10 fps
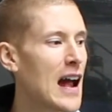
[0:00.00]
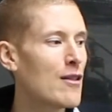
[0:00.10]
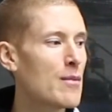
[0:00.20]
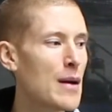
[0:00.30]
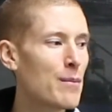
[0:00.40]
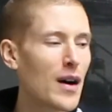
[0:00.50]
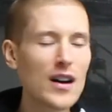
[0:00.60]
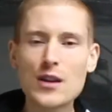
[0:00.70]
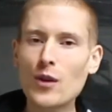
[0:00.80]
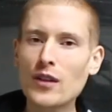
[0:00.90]
And
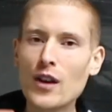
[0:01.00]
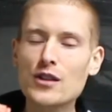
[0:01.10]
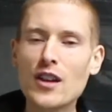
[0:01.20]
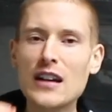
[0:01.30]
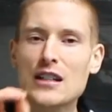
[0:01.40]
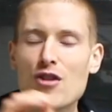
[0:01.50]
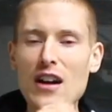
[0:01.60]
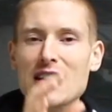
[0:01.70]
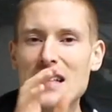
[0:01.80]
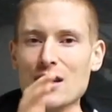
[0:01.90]
remember, you want those nice
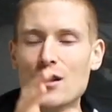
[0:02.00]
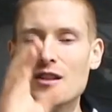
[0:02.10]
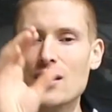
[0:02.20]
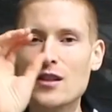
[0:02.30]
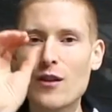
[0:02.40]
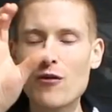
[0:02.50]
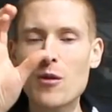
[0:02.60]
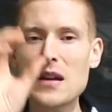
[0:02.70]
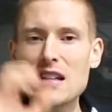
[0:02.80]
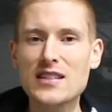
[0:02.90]
transitions
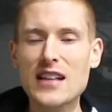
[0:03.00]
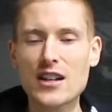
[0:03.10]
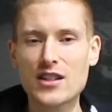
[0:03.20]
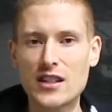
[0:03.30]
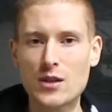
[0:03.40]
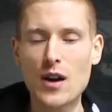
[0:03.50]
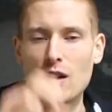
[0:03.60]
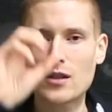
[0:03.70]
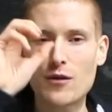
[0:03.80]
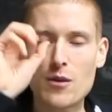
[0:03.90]
from each section as well,
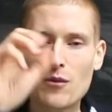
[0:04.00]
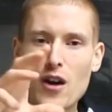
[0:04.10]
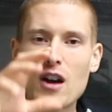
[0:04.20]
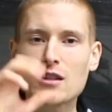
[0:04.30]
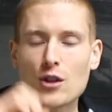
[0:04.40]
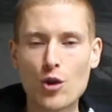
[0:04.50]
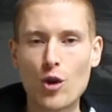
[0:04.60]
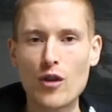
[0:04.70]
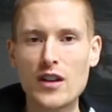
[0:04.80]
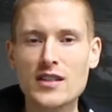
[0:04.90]
so from verse to
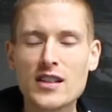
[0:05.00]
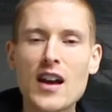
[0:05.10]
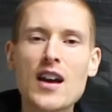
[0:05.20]
chorus.